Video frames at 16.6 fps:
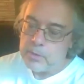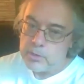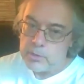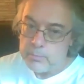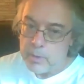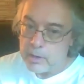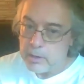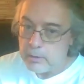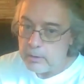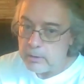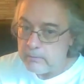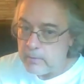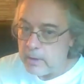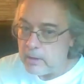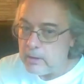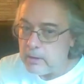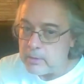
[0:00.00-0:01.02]

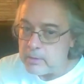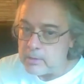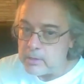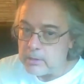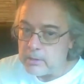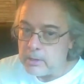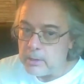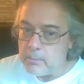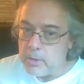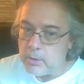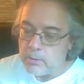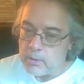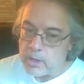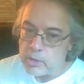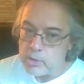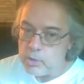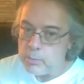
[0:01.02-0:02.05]
speculative elements in them, you
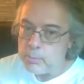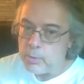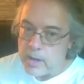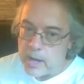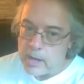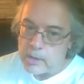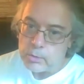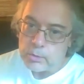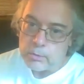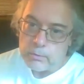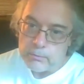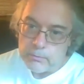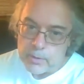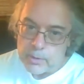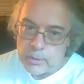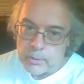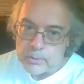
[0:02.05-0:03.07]
know, like supernatural
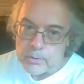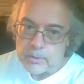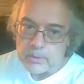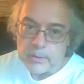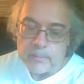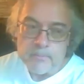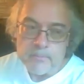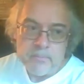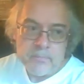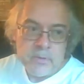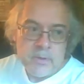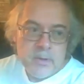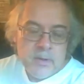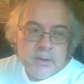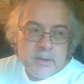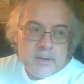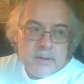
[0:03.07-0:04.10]
figures in them.
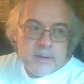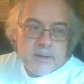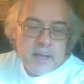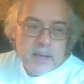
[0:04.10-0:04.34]
Right.